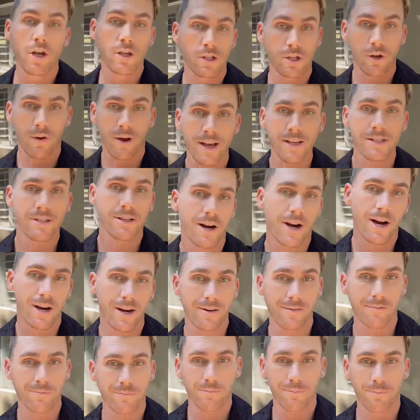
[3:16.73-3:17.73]
So I
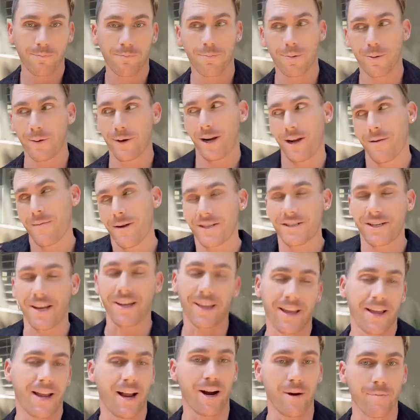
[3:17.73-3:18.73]
start pretty much
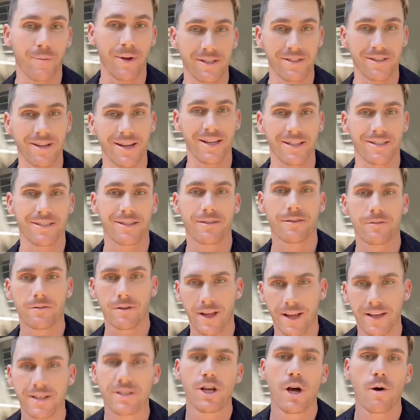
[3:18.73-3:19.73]
taking care of business,
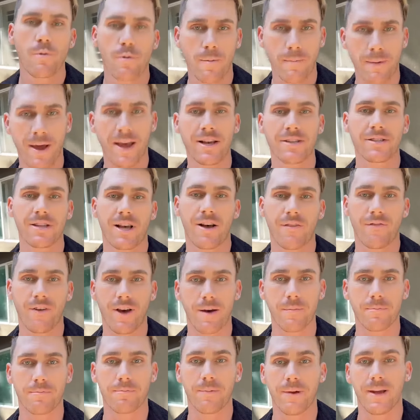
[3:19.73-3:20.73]
like soaping myself
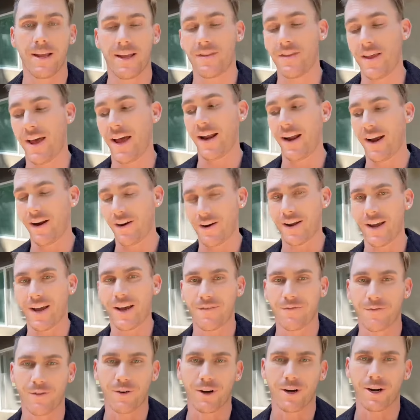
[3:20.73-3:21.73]
up in that area
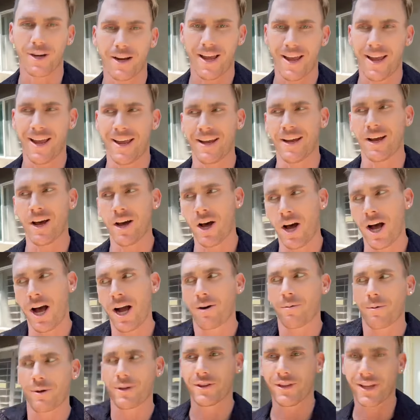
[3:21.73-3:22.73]
for a
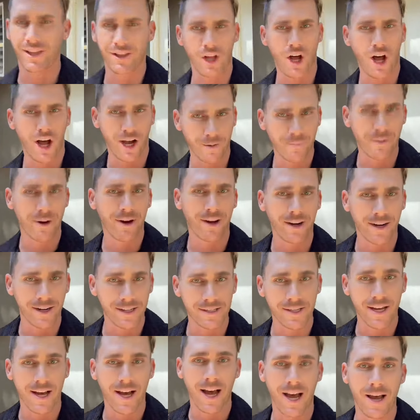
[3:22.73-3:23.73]
awkwardly long period of
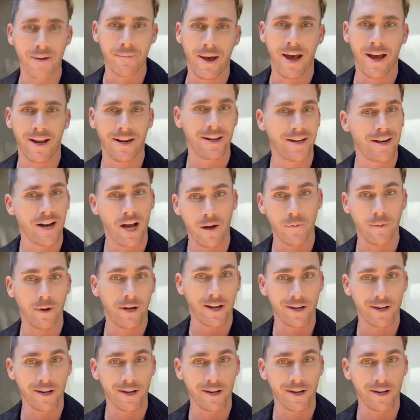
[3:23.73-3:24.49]
time had he not been